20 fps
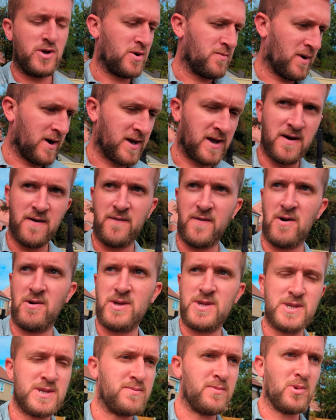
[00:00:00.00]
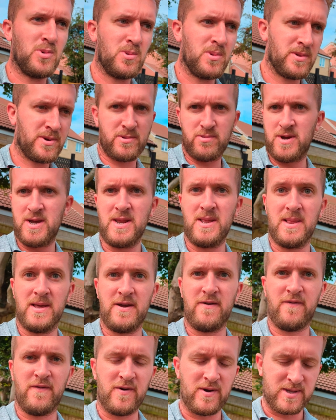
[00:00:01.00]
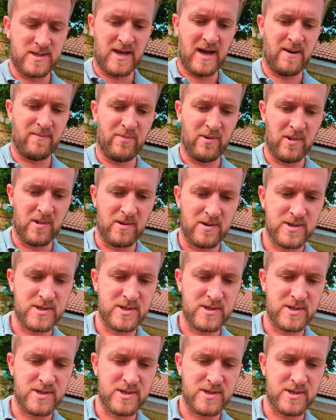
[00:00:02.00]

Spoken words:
You might get a very small green leaf, for example.